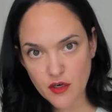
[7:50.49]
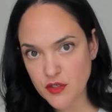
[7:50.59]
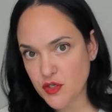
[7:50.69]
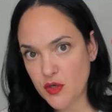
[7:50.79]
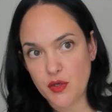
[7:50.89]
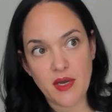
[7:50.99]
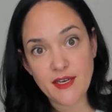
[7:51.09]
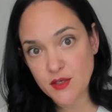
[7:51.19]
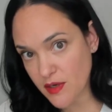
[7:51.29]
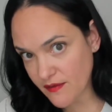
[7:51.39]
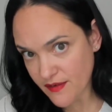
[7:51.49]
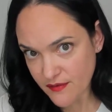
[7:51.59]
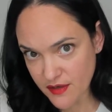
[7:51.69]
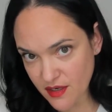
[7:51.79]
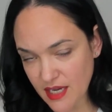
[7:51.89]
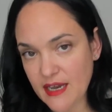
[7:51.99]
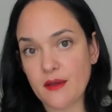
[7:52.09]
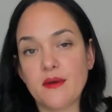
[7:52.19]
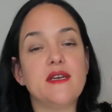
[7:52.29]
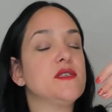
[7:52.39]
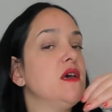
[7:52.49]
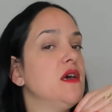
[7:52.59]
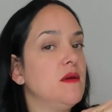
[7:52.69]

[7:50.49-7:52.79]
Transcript: so you ate 2,500 calories,